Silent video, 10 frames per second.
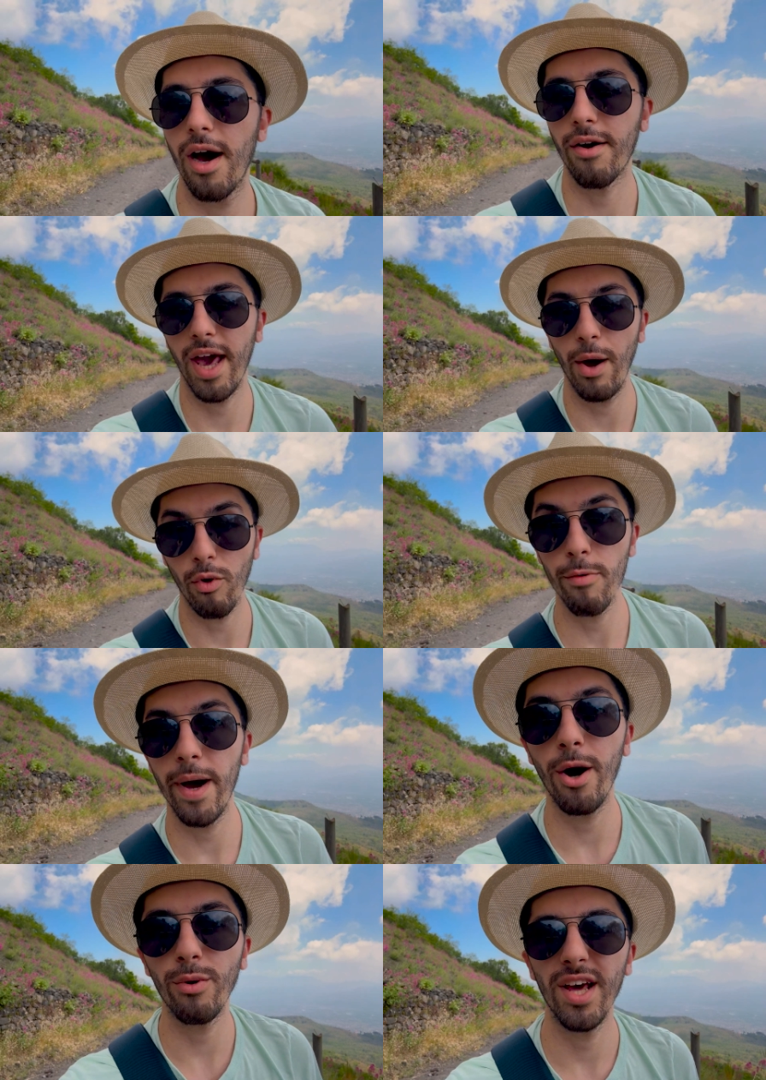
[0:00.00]
Okay, we're
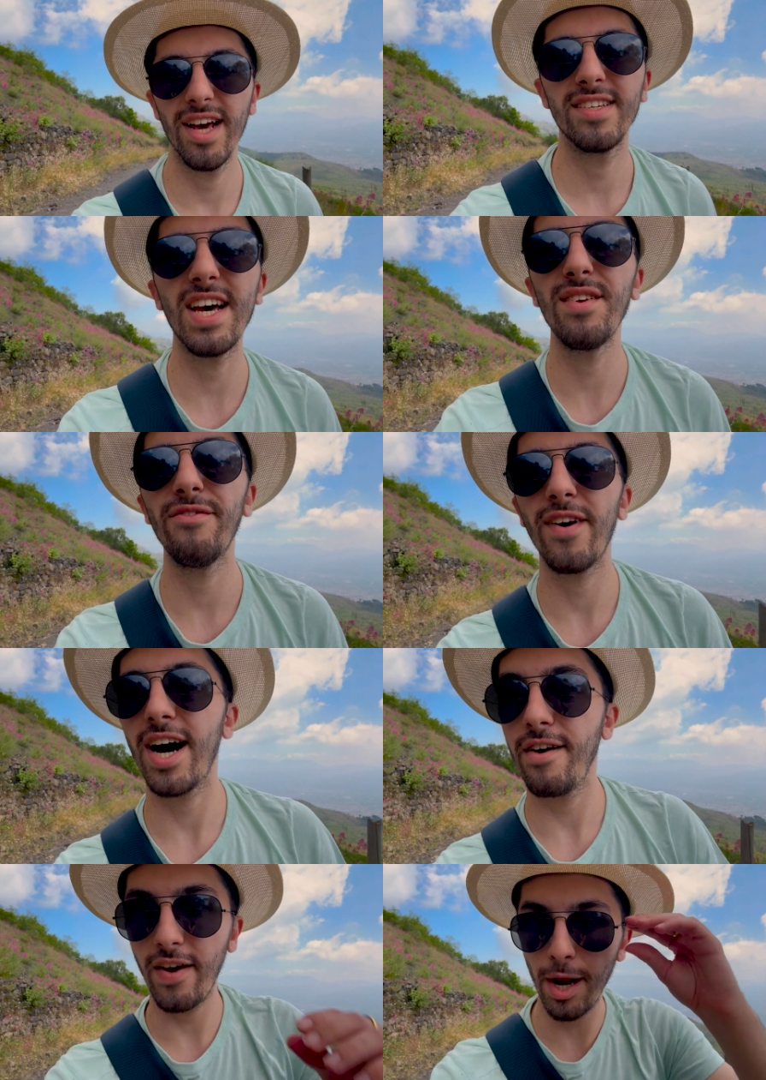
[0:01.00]
about
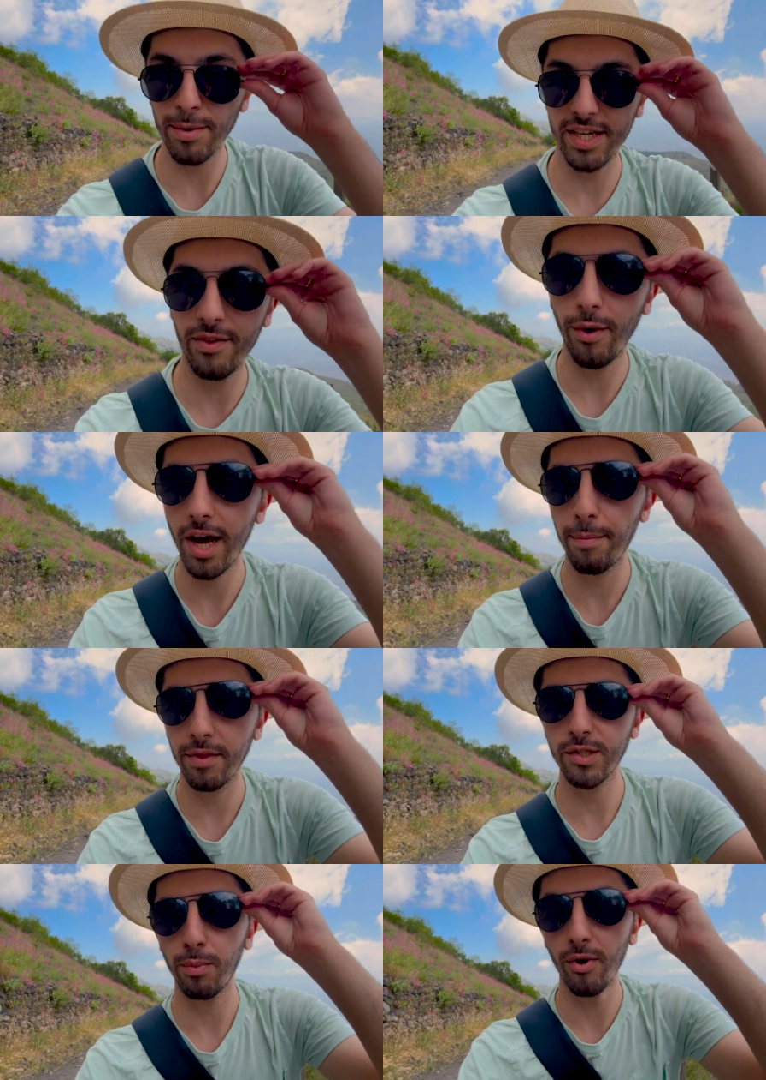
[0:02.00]
75, 80% of the way up at
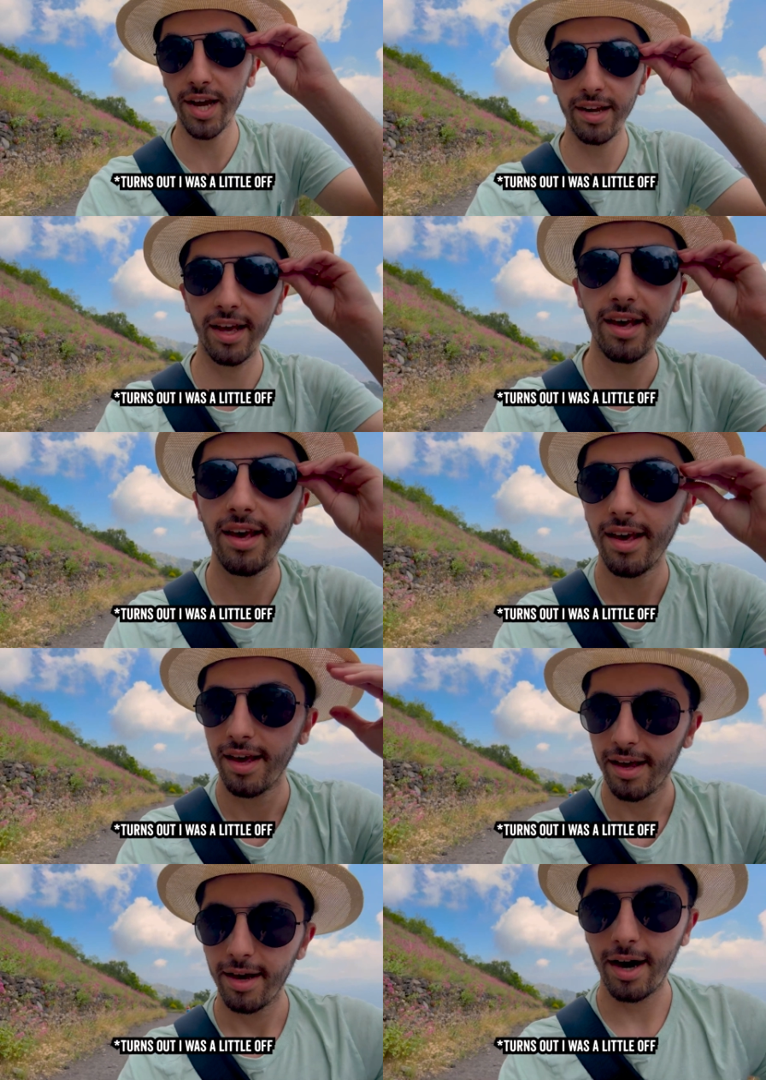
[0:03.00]
this point.
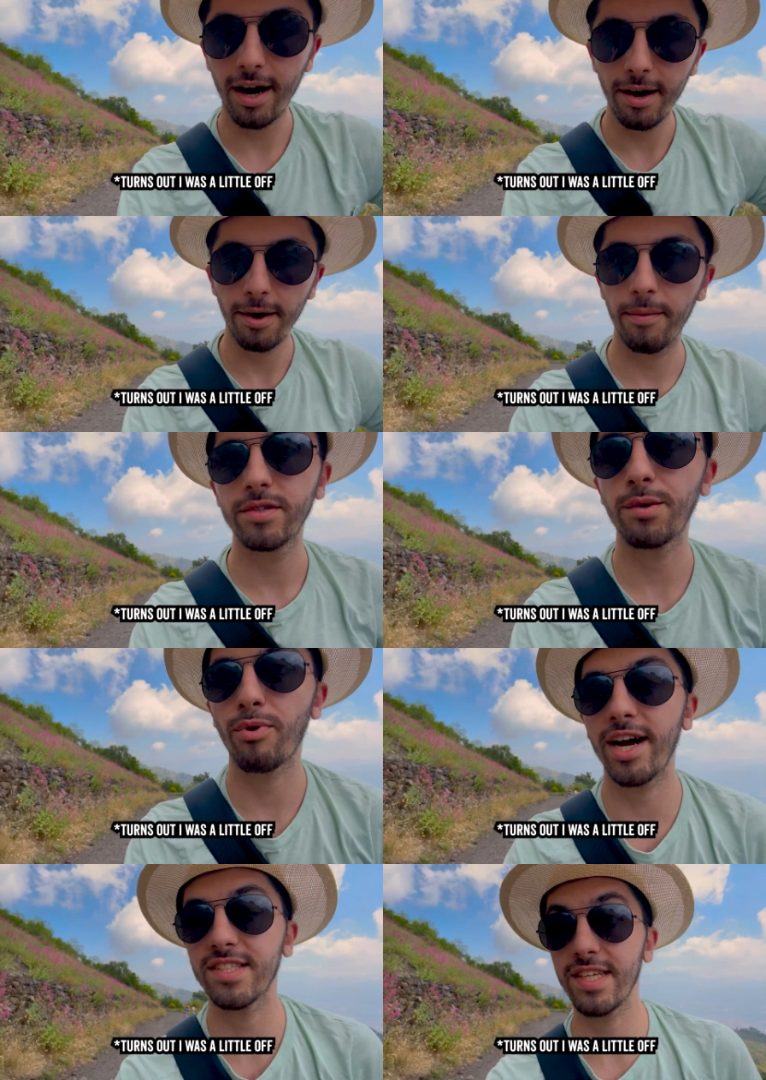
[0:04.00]
Uh,
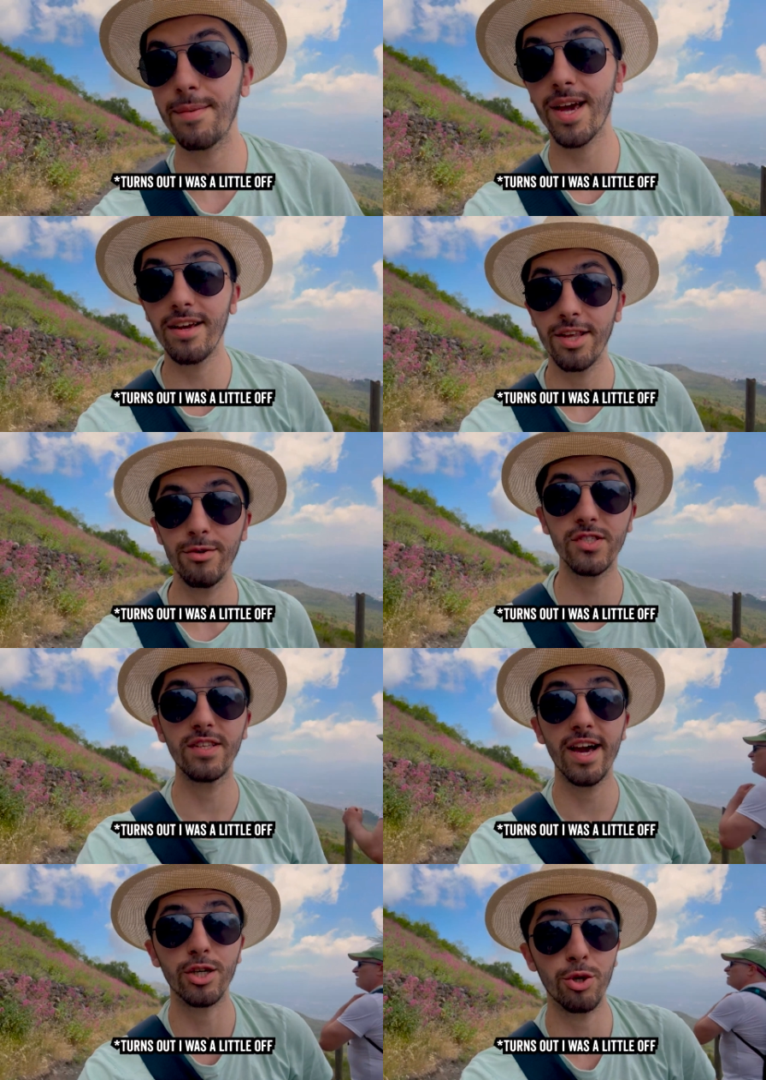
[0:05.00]
surprisingly, I'm getting used to
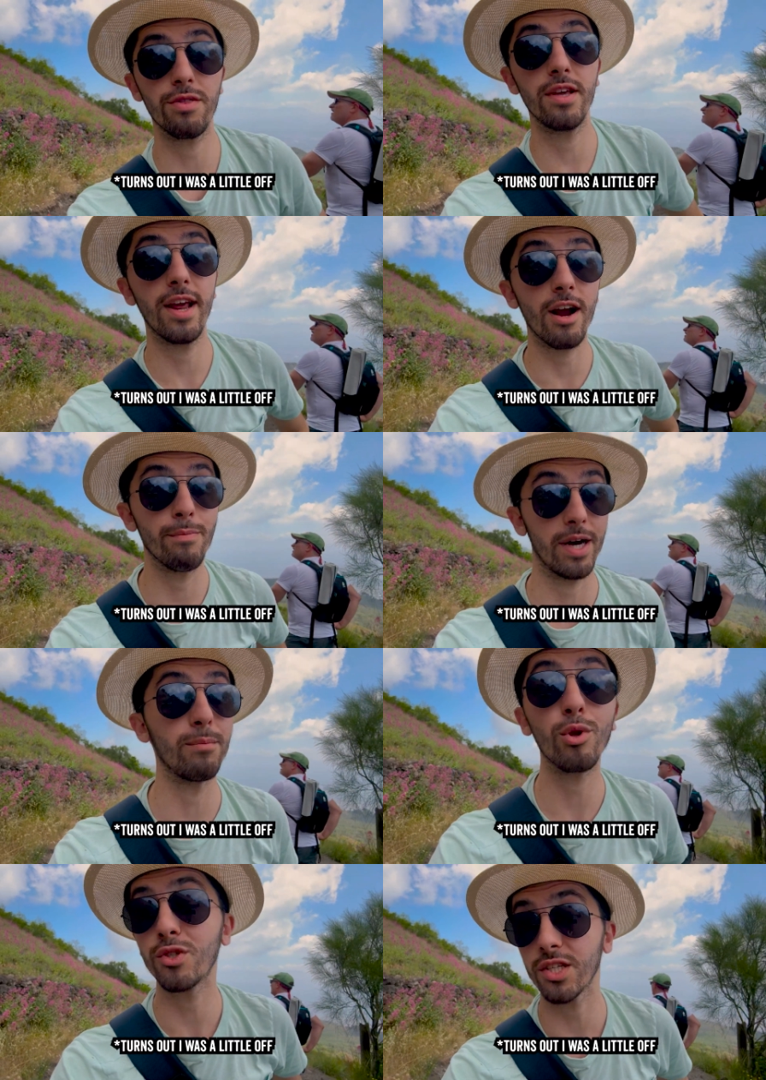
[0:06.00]
the extra thin air, but I'm
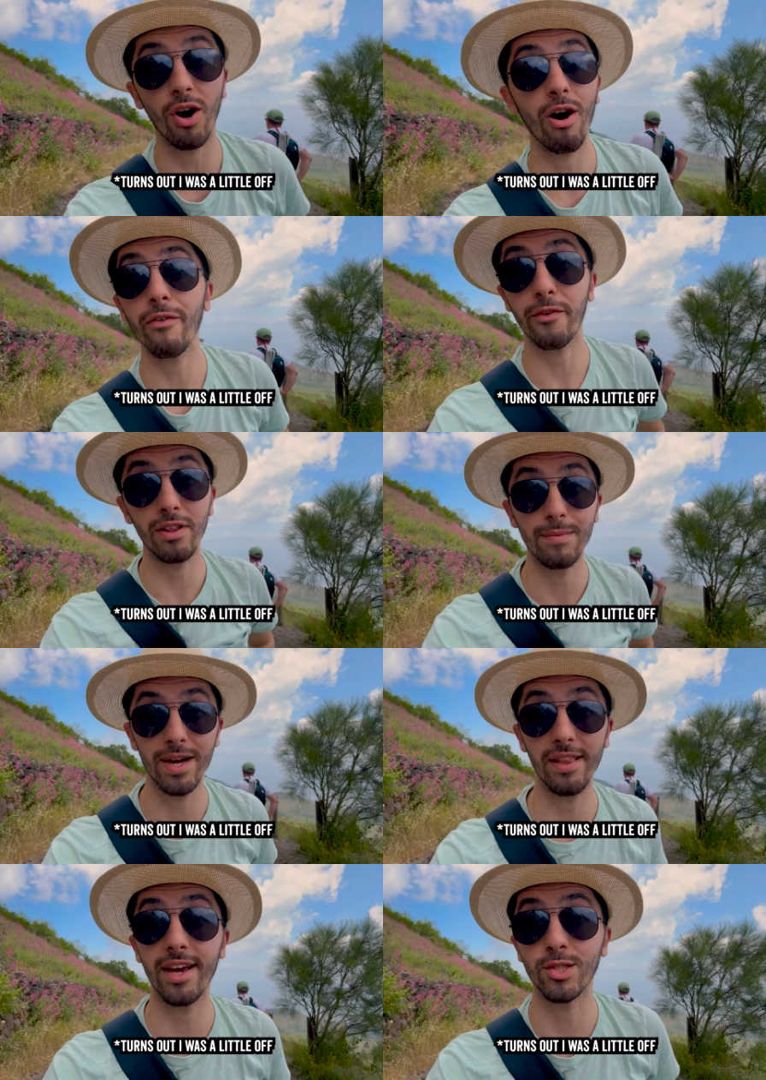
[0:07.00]
losing all feeling in my
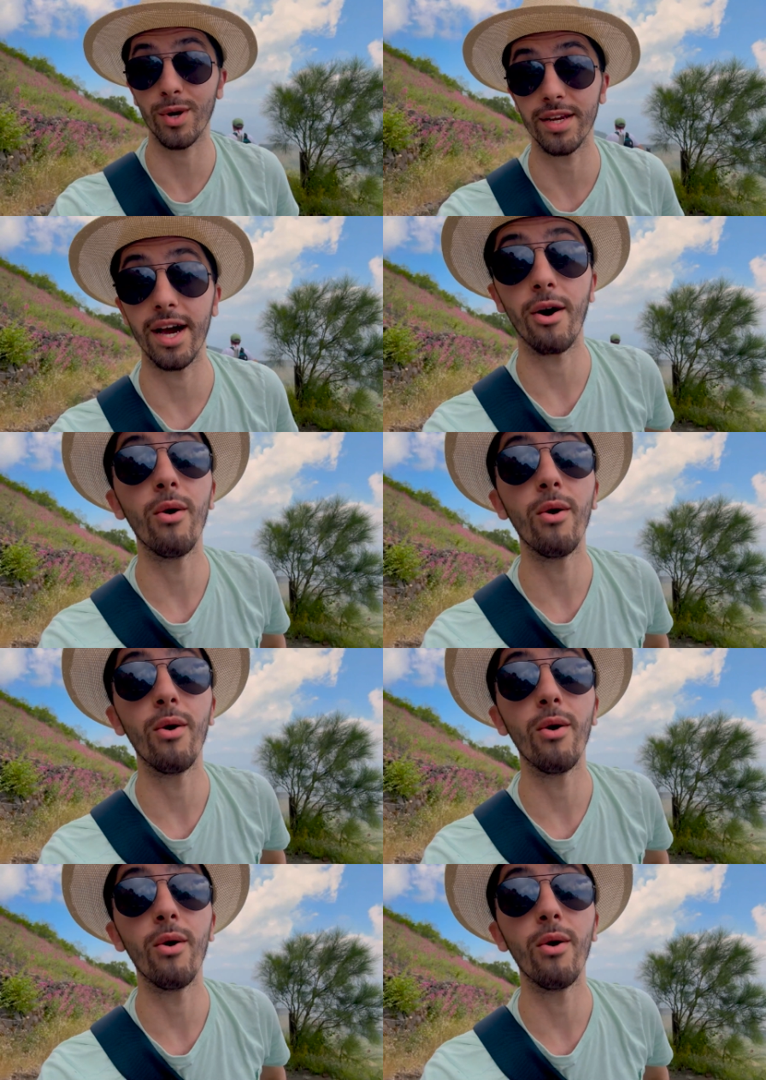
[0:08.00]
legs right now.